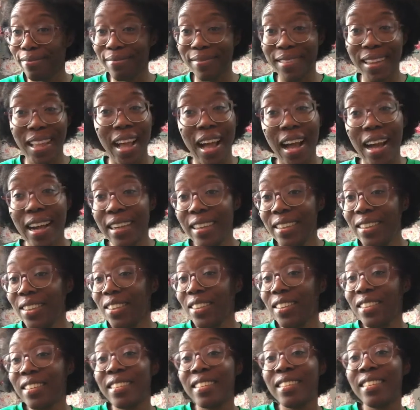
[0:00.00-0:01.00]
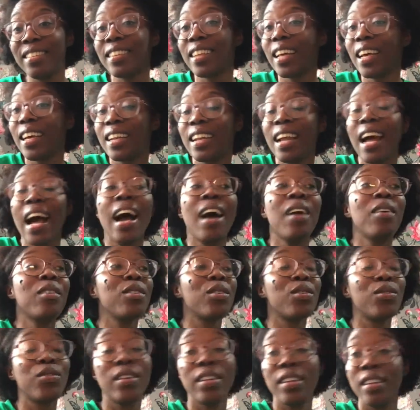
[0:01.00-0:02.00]
I just decided I was
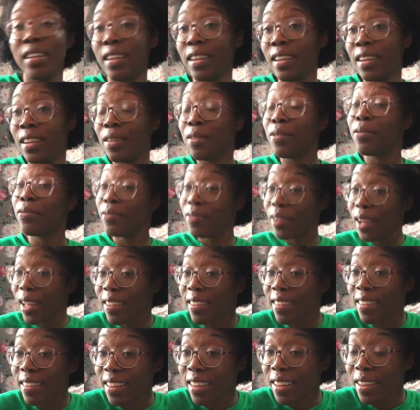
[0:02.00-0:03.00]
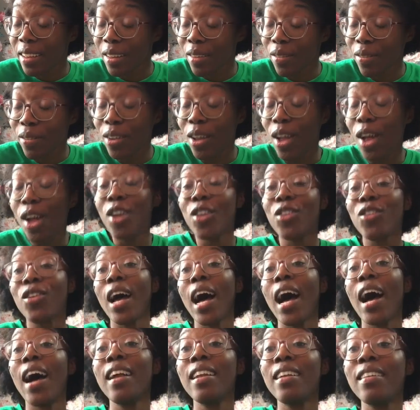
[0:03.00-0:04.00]
feeling a little festive, so
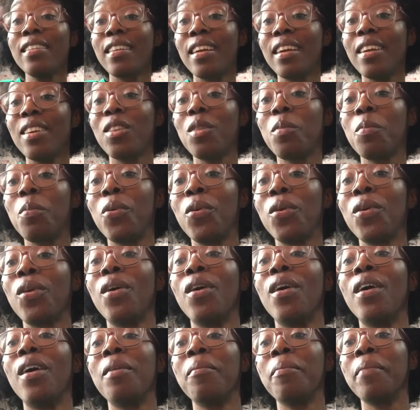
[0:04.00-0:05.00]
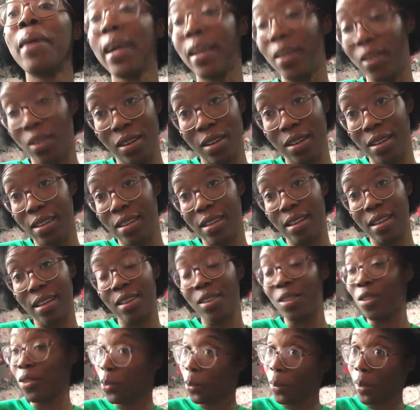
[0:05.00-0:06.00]
I decided to put on my holiday
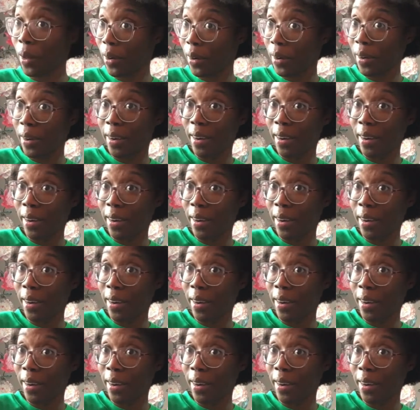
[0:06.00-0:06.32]
sweater.